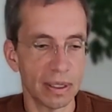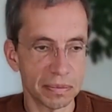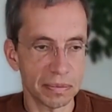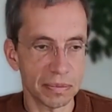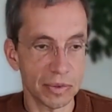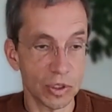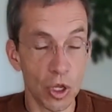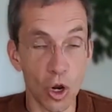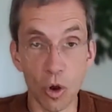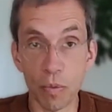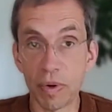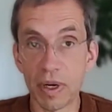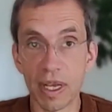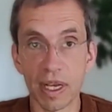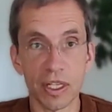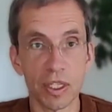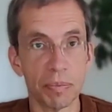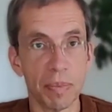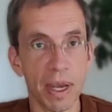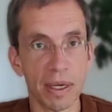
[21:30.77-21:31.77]
Nobody
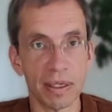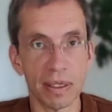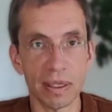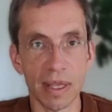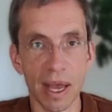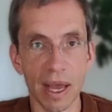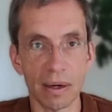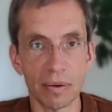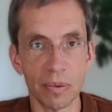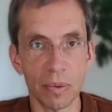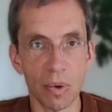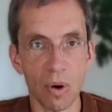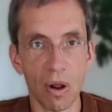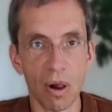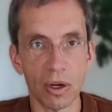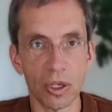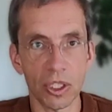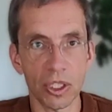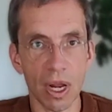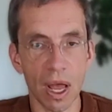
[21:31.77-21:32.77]
expected that. We were all
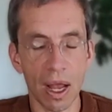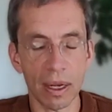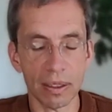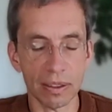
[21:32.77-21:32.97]
shocked.